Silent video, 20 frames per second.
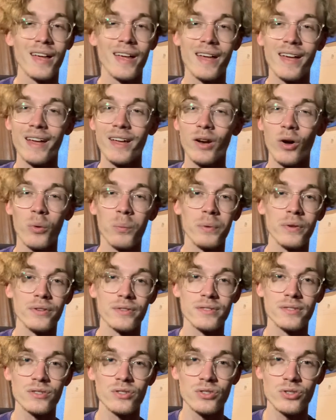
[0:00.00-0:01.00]
It
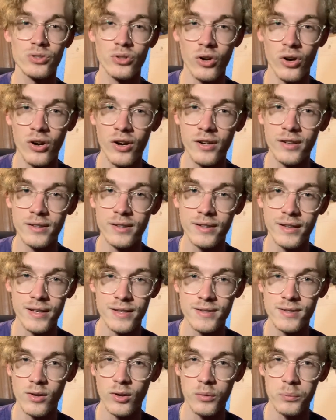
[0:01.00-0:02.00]
opens strong, as
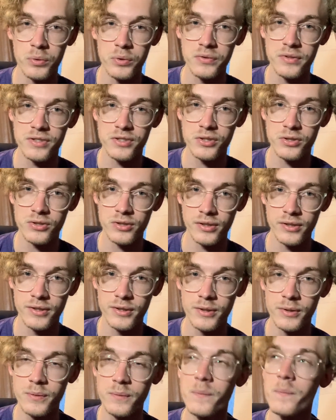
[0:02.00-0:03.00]
Nolan movies usually do.